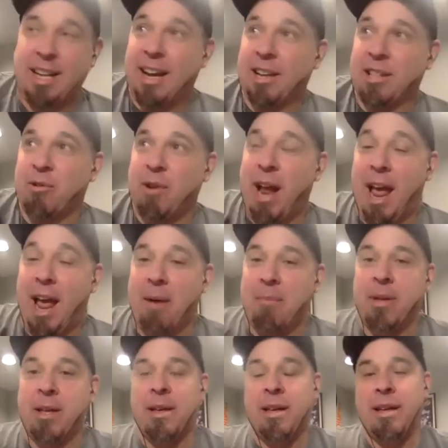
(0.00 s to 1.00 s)
Taylor
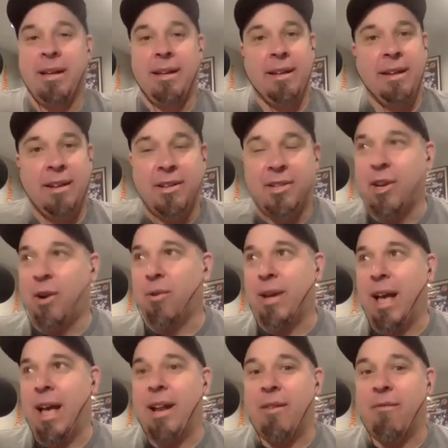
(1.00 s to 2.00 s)
ham. Don't
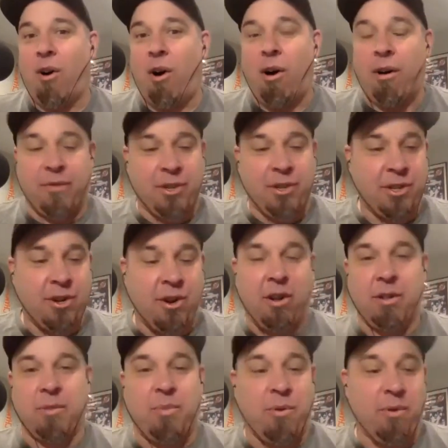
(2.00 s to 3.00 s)
get involved. Just
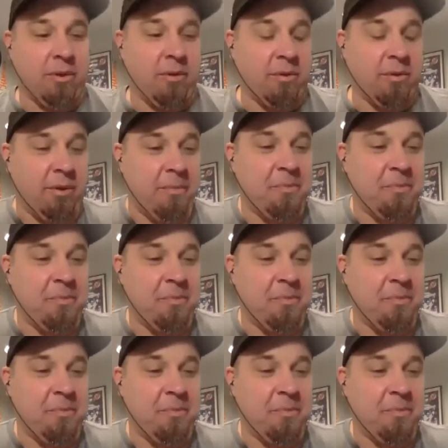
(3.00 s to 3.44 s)
call it pork roll.